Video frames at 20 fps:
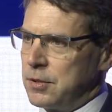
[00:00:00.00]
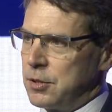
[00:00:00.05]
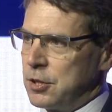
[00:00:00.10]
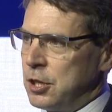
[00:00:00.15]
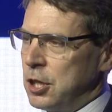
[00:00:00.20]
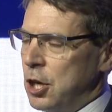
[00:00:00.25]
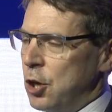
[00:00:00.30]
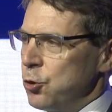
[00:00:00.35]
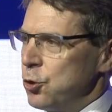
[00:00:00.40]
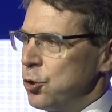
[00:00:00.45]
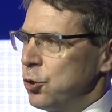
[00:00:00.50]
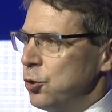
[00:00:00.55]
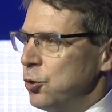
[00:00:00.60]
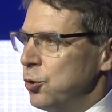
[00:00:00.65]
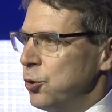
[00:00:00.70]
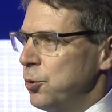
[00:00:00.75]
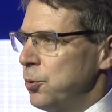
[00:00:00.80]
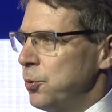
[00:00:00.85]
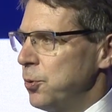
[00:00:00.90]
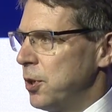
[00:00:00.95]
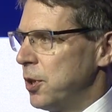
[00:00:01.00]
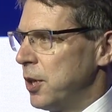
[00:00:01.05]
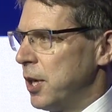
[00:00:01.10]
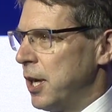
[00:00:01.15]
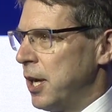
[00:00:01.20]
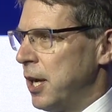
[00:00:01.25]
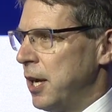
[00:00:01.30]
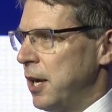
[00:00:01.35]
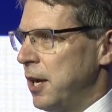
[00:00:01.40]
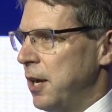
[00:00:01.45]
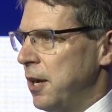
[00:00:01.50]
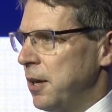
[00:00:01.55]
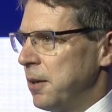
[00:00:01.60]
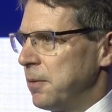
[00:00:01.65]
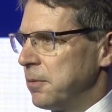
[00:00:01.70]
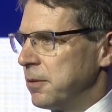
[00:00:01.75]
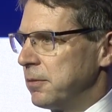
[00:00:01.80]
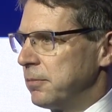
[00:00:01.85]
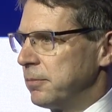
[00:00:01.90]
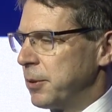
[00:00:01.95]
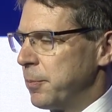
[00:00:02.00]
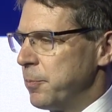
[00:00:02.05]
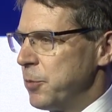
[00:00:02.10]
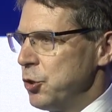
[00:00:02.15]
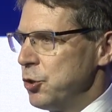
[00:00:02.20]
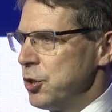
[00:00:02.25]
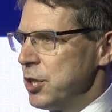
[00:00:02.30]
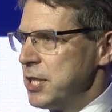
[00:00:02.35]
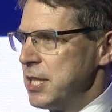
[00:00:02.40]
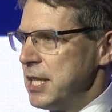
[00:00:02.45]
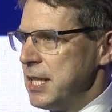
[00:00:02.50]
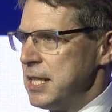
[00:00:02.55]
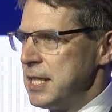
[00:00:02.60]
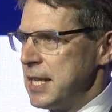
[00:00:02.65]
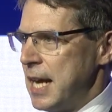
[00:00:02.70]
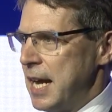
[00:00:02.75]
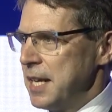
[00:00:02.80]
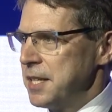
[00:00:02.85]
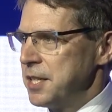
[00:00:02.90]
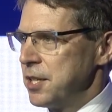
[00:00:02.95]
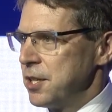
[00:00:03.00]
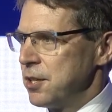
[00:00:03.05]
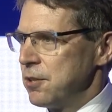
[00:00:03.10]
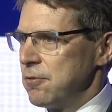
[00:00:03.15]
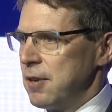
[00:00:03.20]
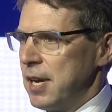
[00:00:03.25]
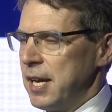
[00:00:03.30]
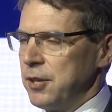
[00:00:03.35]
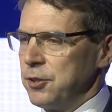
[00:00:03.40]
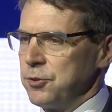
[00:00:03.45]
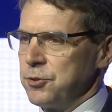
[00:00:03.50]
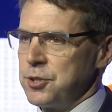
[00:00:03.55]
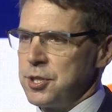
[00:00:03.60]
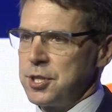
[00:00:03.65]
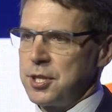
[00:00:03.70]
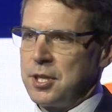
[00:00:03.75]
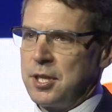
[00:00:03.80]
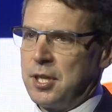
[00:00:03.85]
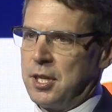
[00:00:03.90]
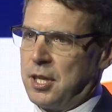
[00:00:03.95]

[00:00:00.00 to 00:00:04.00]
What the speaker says: local communities at and around